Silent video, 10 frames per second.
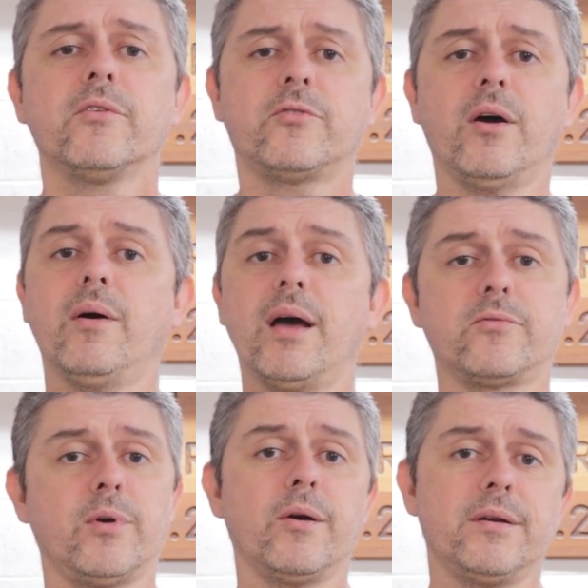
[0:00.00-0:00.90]
So
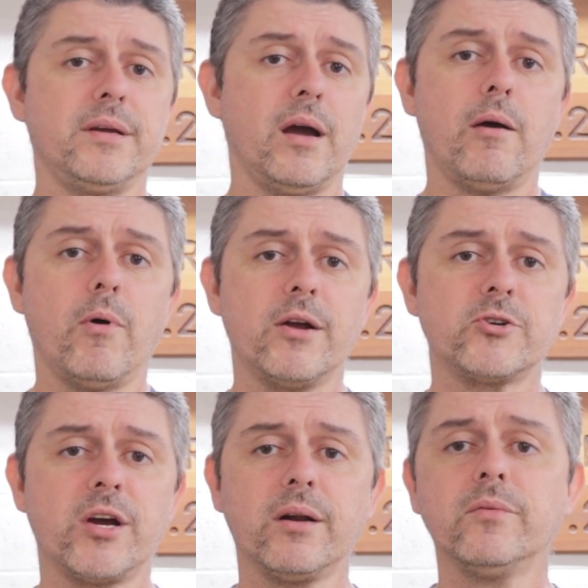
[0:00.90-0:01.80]
as we are a DIY
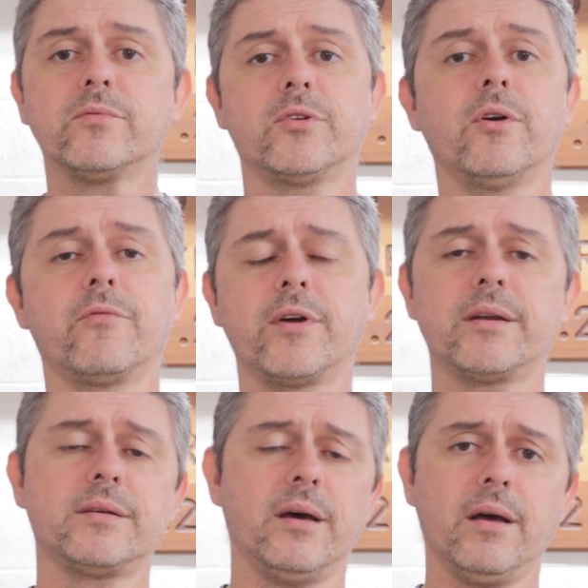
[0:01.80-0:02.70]
channel. So don't
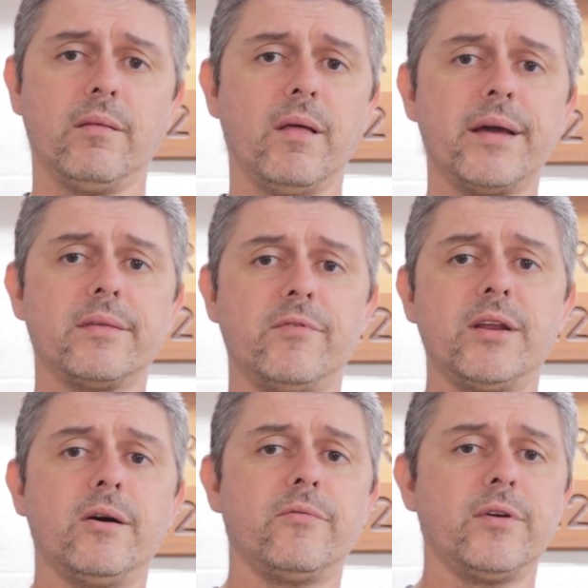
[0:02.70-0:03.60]
forget to like the
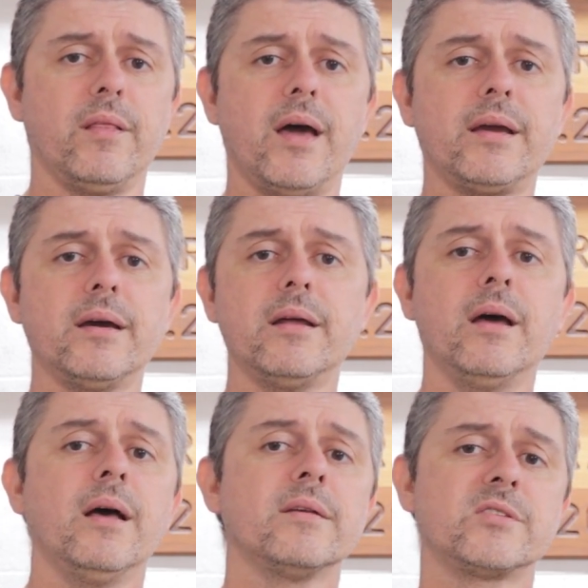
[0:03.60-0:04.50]
video if you like it,
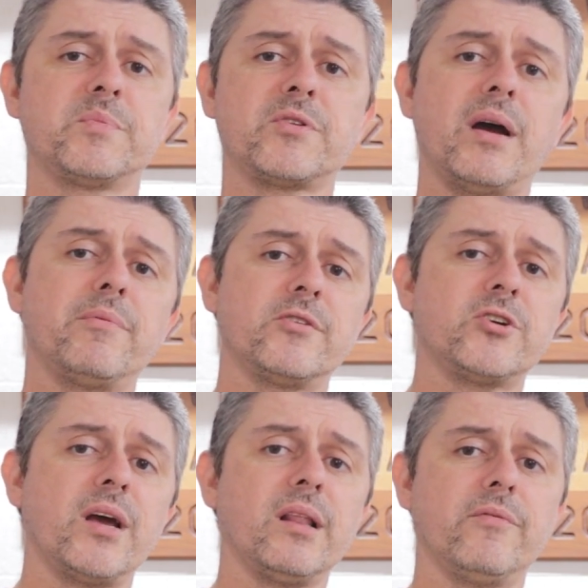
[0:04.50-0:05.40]
subscribe to the
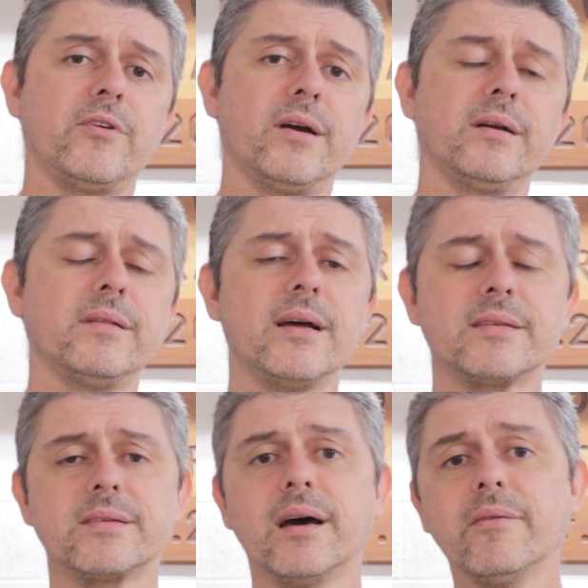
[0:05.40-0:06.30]
channel if you're into
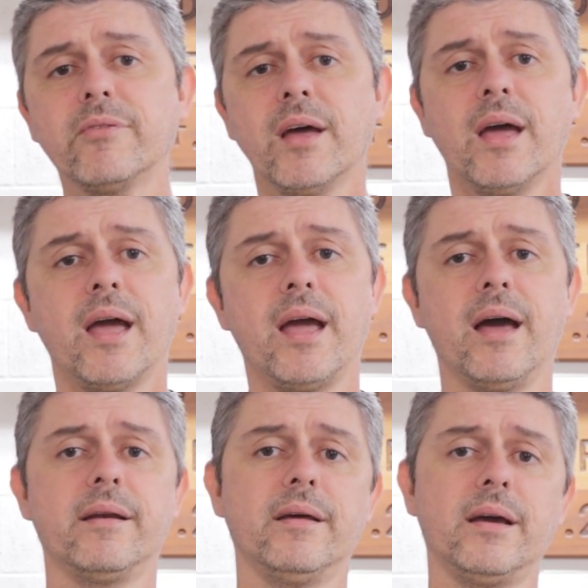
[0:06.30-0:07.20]
that stuff,
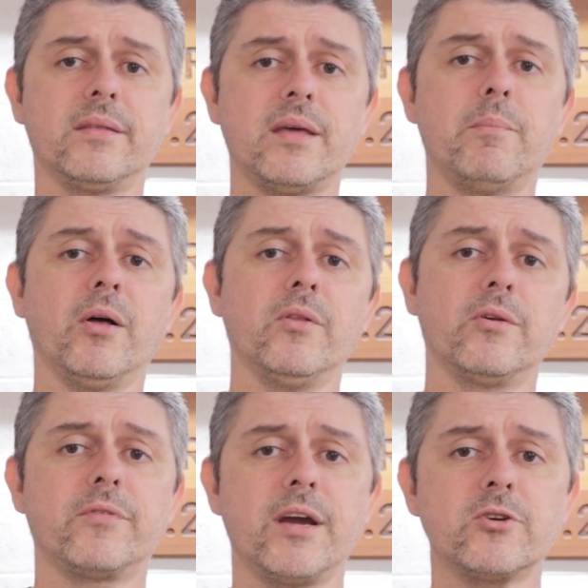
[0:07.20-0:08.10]
and uh, hit that bell
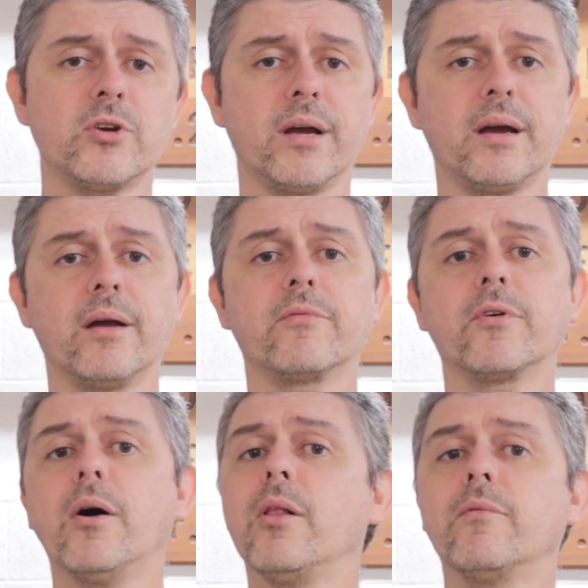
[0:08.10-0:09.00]
notification icon
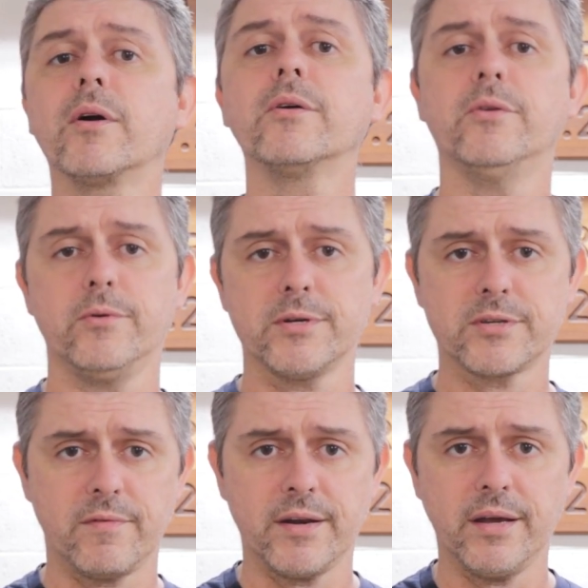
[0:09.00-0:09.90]
for all of our
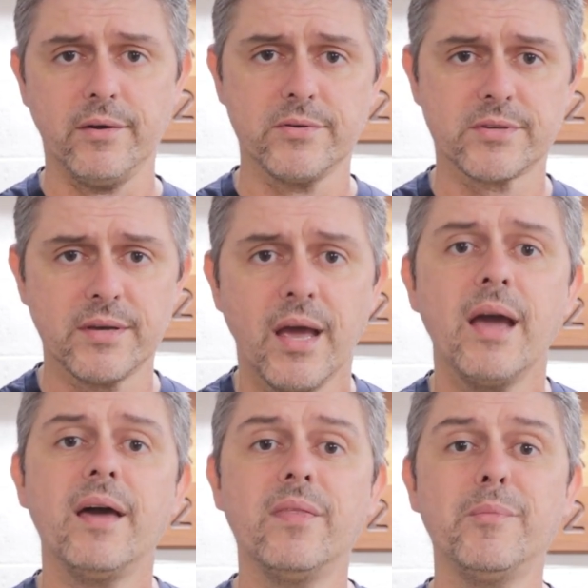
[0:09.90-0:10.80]
newest videos.
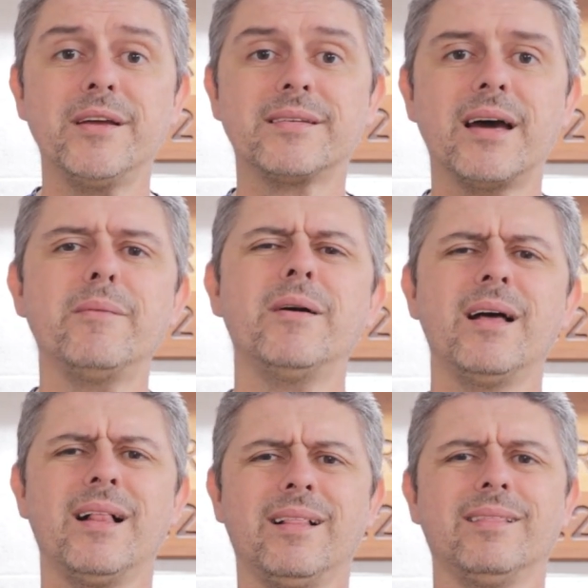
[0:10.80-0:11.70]
In the meantime,
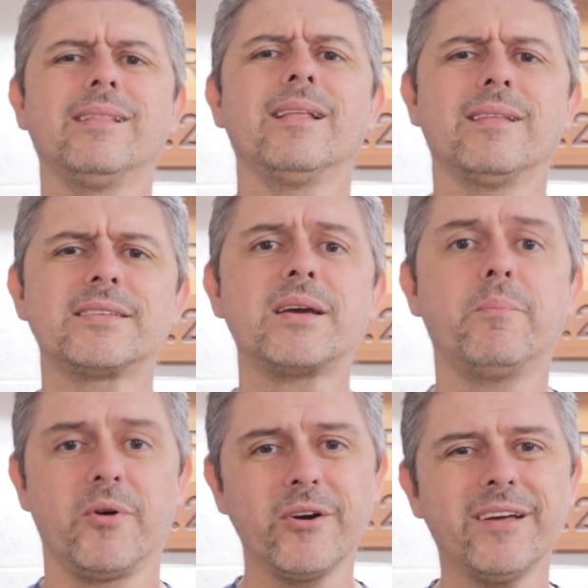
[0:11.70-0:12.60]
let's
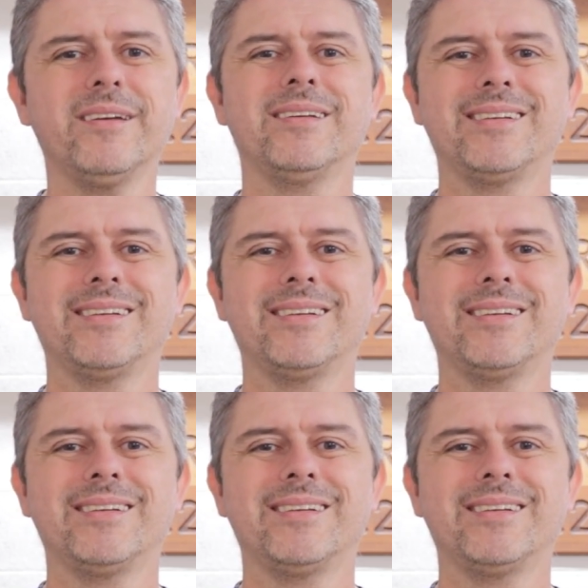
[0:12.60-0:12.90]
get burning.